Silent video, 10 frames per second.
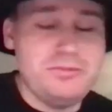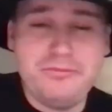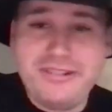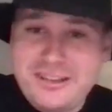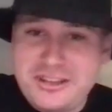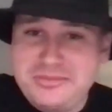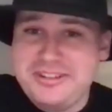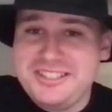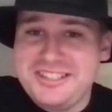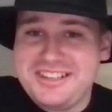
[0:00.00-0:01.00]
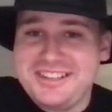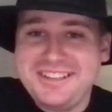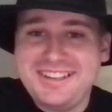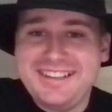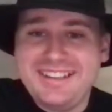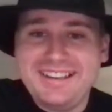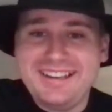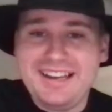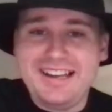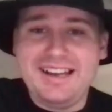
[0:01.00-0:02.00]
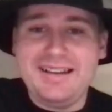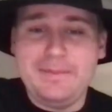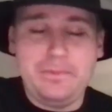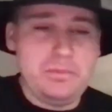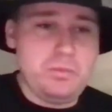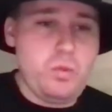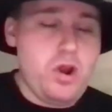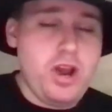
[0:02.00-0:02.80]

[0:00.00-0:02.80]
brand new music. We're